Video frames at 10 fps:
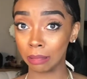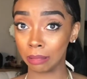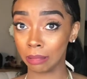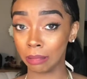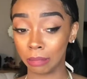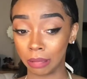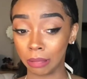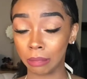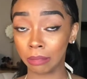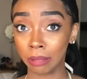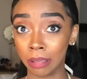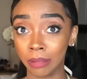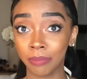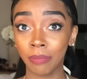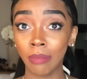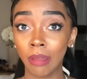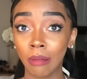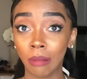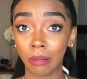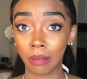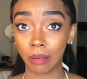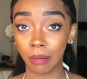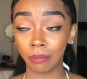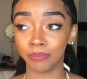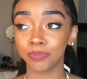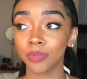some deodorant or something,